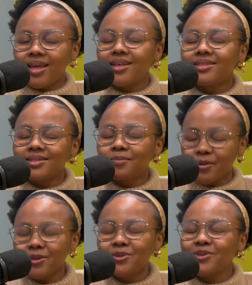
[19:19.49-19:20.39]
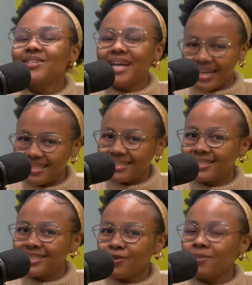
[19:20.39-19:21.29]
The spiritual
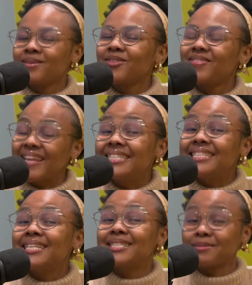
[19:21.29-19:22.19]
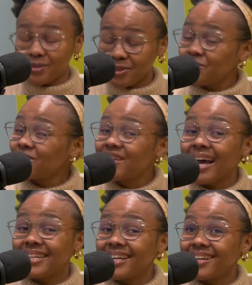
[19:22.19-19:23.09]
guidance from an authentic spiritual
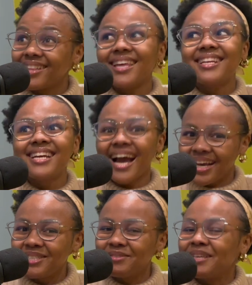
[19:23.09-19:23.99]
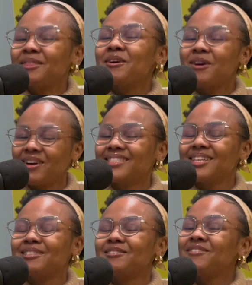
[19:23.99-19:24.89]
guider that guides me in the
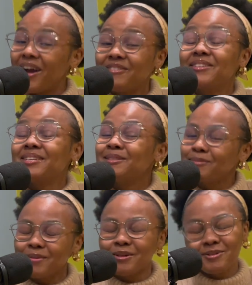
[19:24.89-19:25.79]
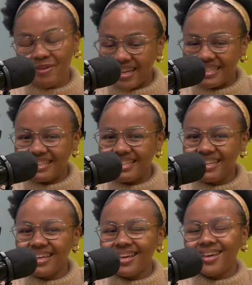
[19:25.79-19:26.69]
context of African spirituality.
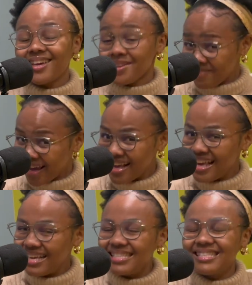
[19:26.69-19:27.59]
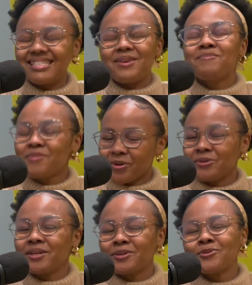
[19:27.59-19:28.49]
In my case,
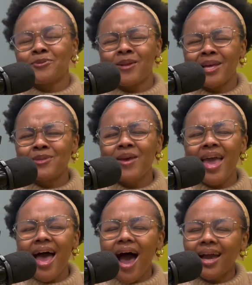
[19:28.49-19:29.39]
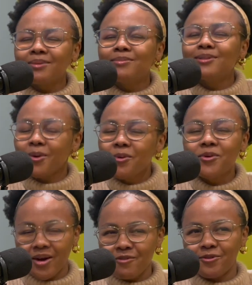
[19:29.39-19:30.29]
Imbonuta Tuzulez, I am so
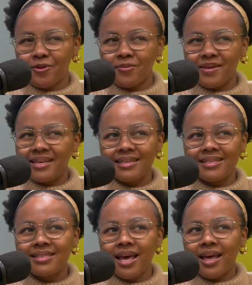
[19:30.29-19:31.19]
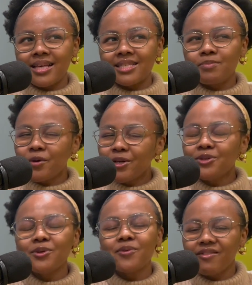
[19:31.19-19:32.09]
grateful because
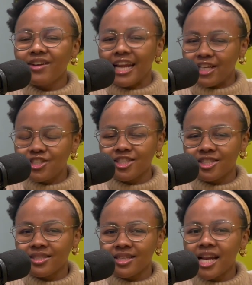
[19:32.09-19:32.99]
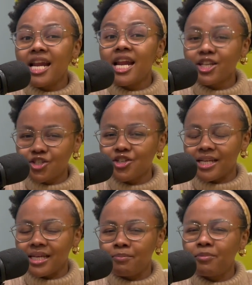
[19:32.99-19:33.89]
spiritual revelations
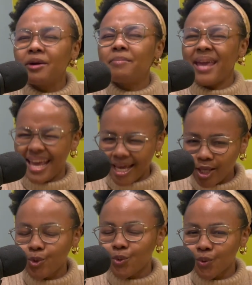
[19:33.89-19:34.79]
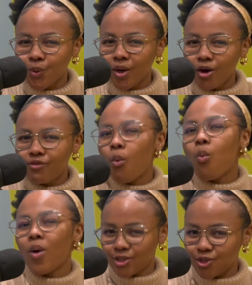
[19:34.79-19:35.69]
literally prepare you for
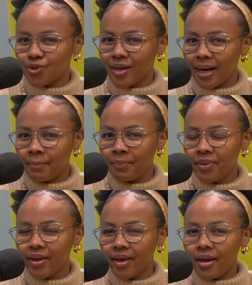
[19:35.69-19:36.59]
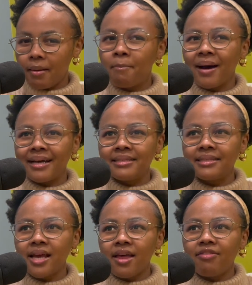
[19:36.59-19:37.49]
what's to come.
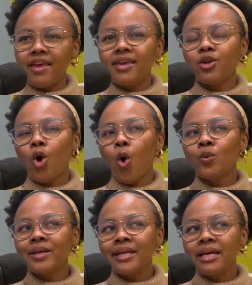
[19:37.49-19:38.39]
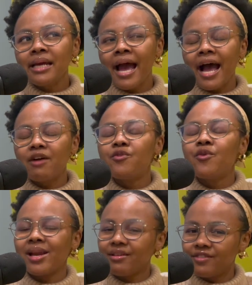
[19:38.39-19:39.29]
But they can only have
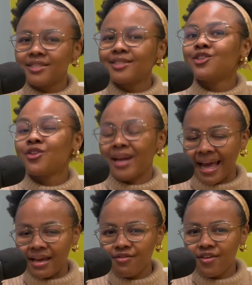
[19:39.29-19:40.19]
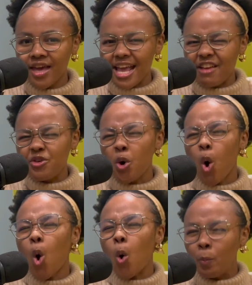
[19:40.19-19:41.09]
relevance in your life if you
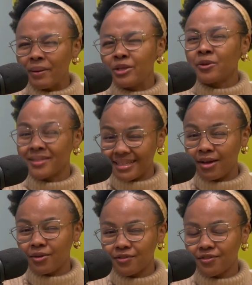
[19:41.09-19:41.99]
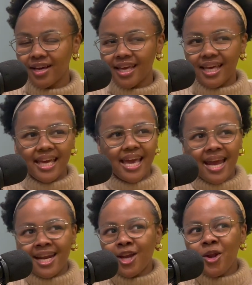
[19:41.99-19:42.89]
open yourself.
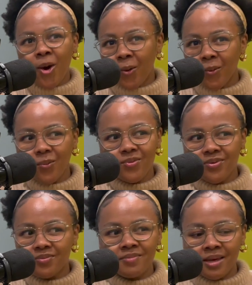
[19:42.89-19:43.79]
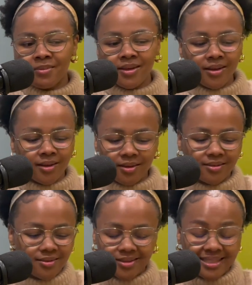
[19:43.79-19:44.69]
And I know maybe
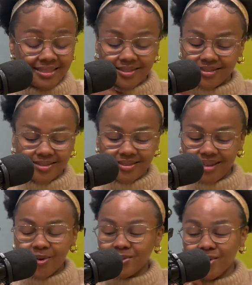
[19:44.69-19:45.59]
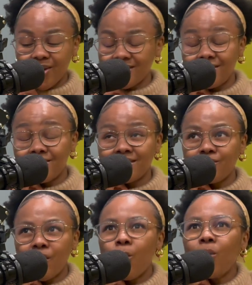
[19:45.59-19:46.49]
it's also asking
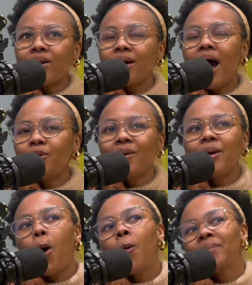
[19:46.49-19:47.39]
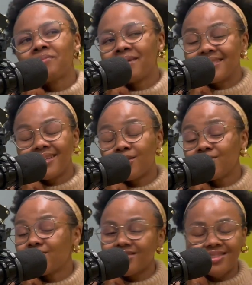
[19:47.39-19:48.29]
yourself, like, what? How do I open myself?